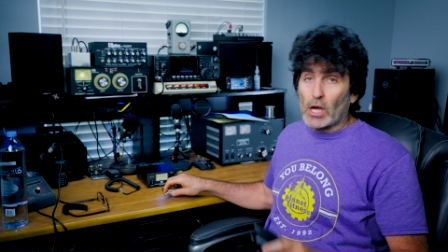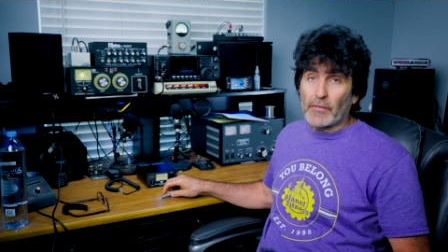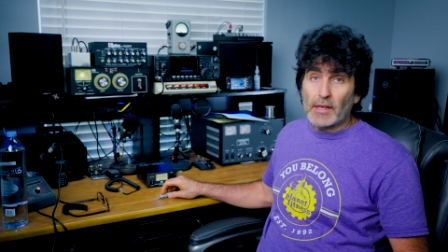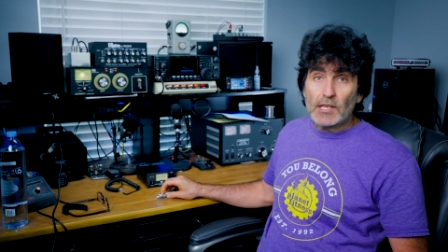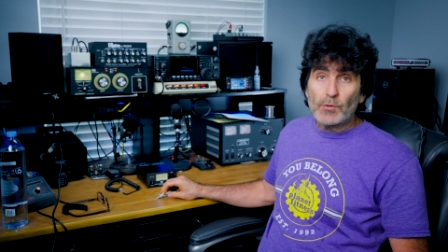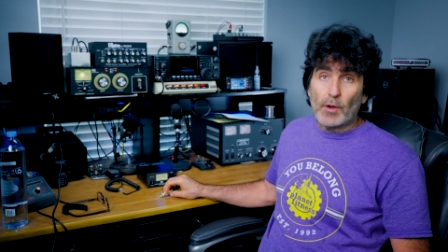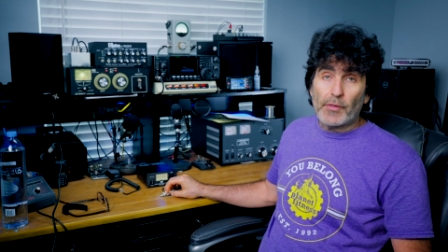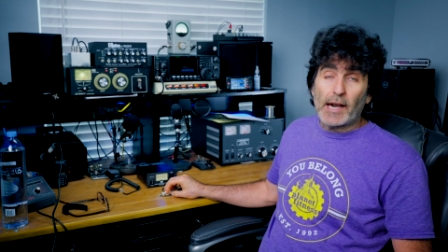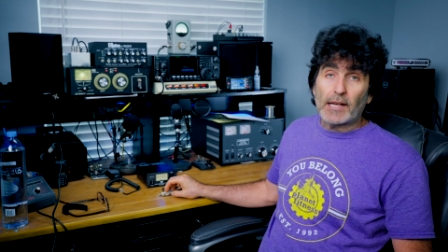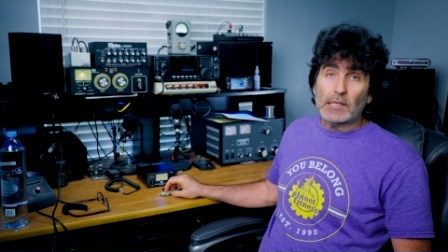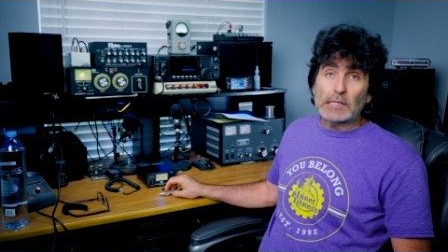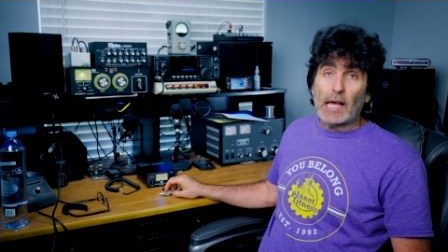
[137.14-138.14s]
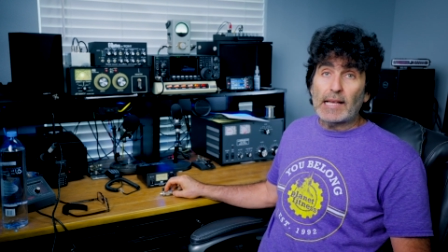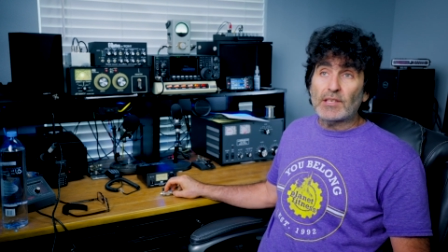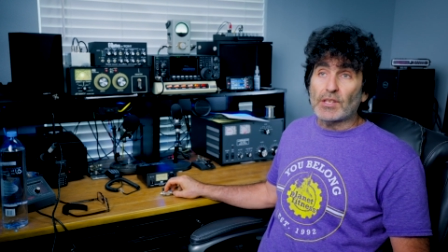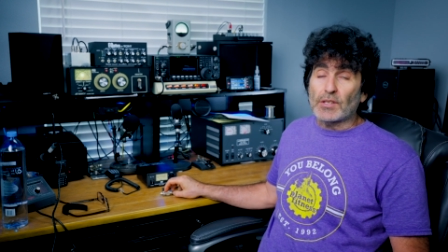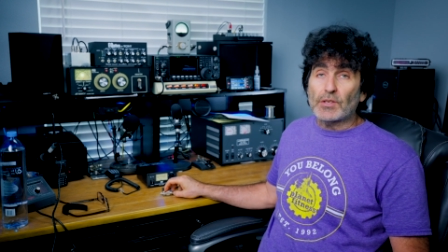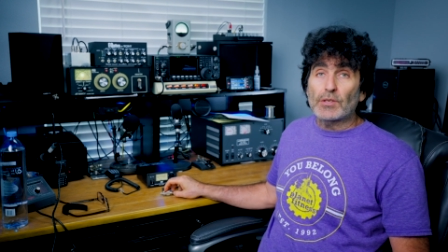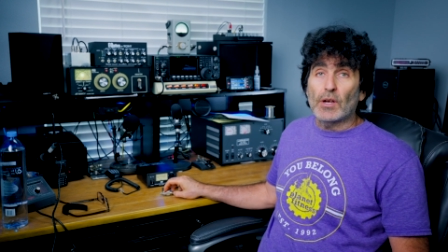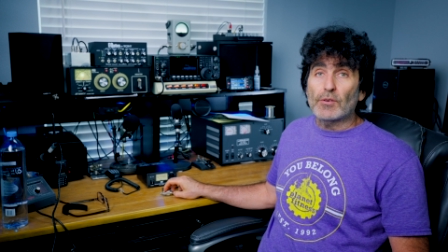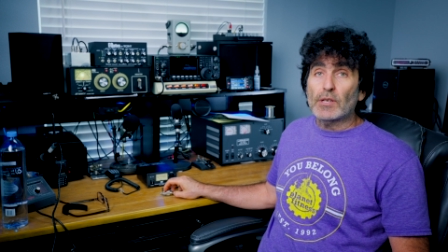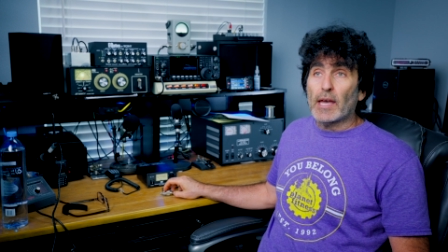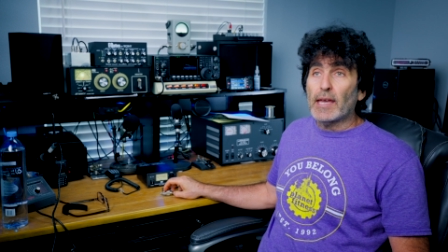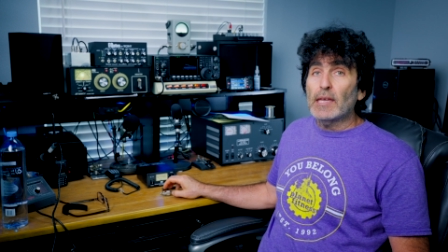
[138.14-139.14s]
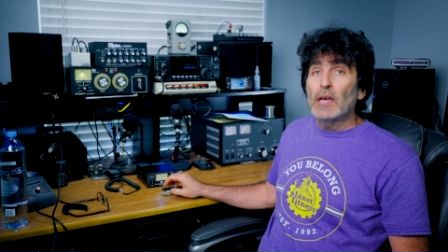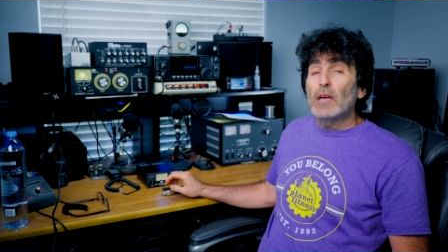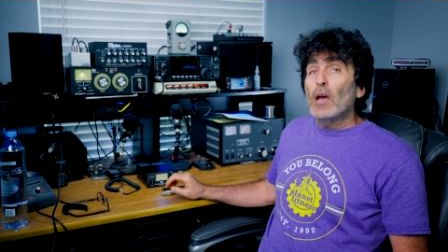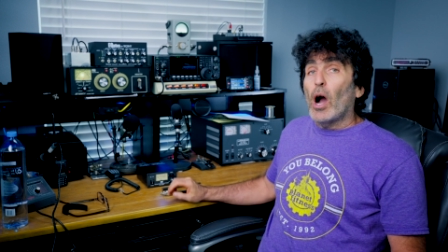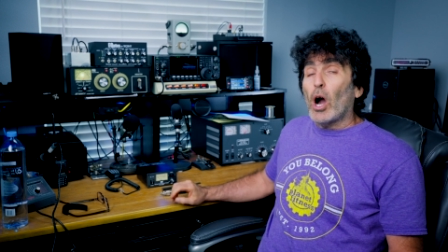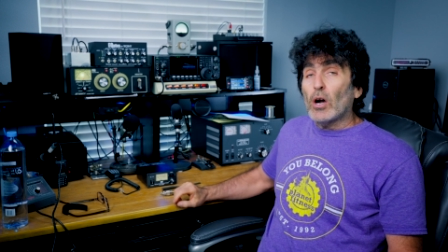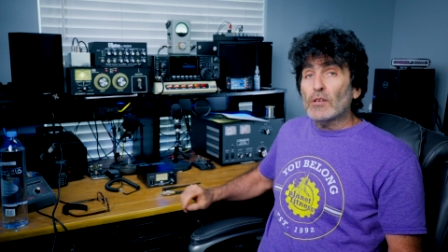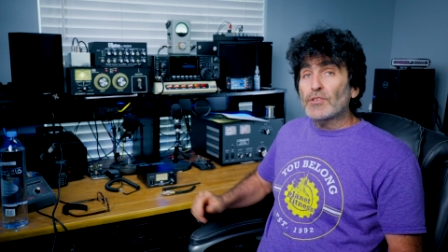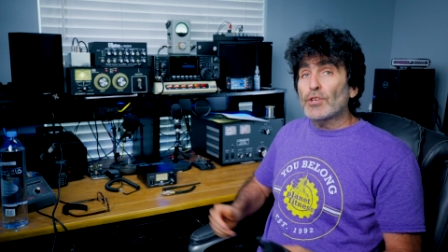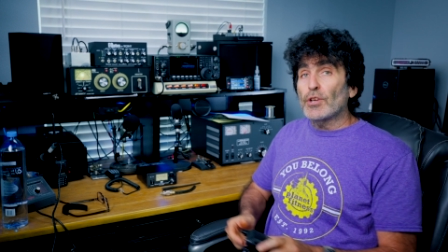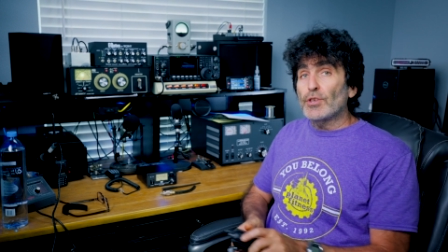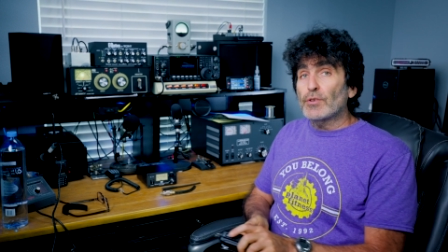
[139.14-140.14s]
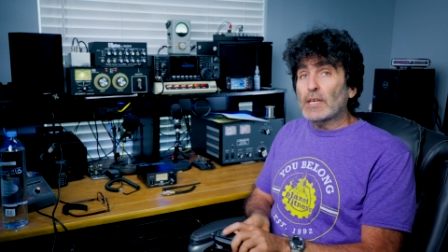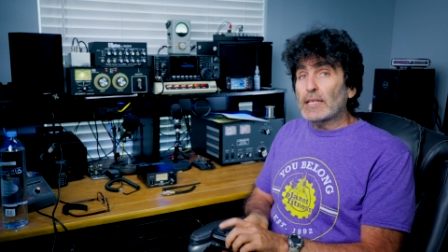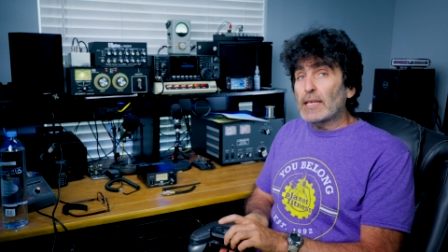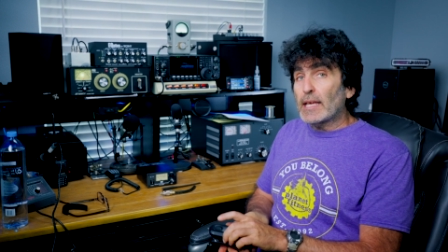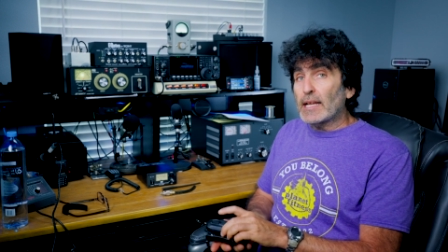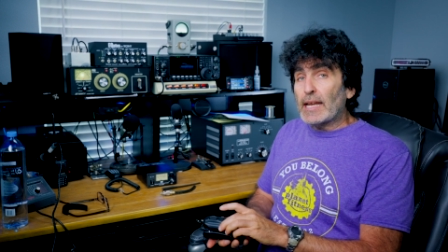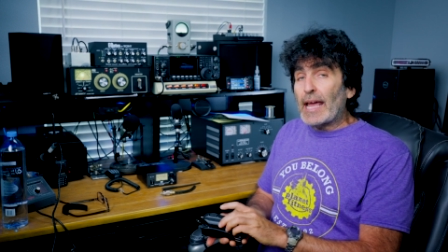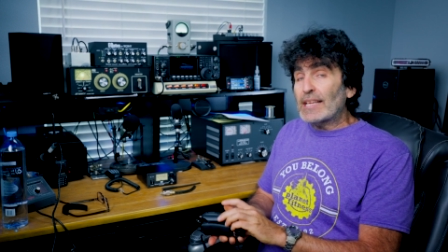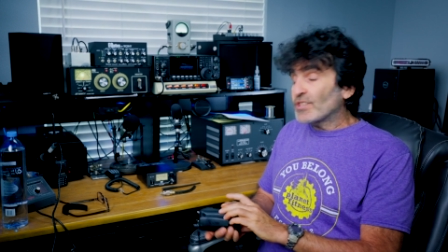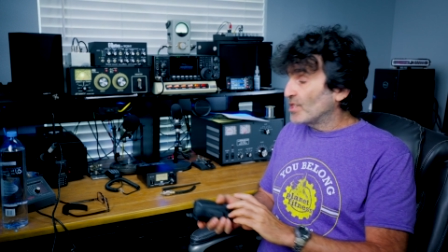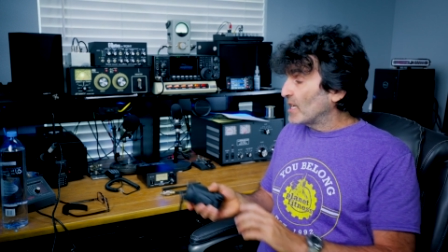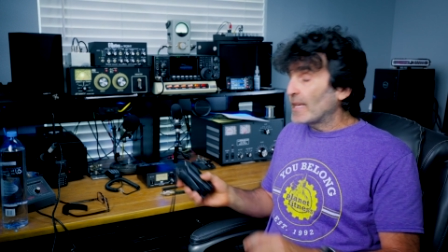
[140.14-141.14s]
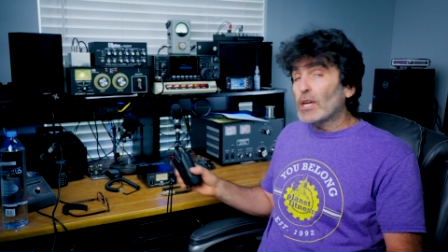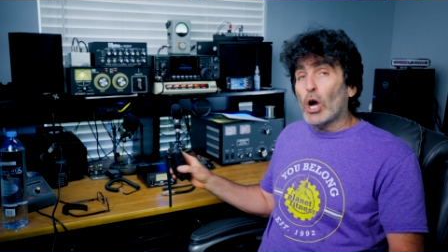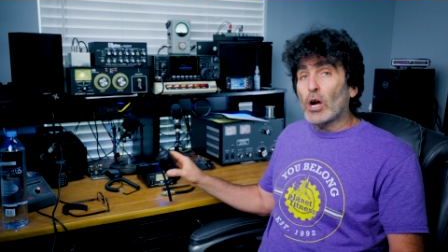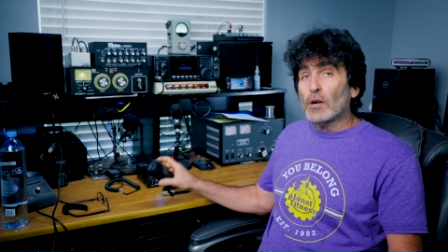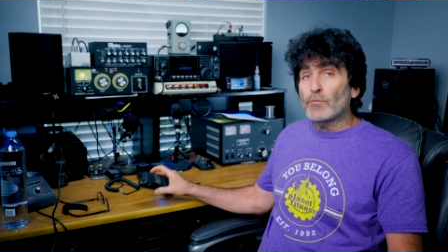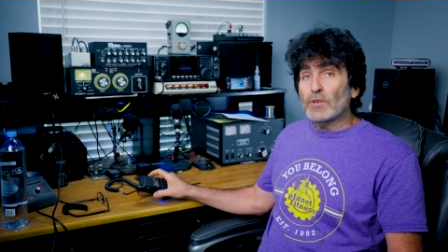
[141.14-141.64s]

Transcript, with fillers: on this without a license, okay? Also, you can get an S D R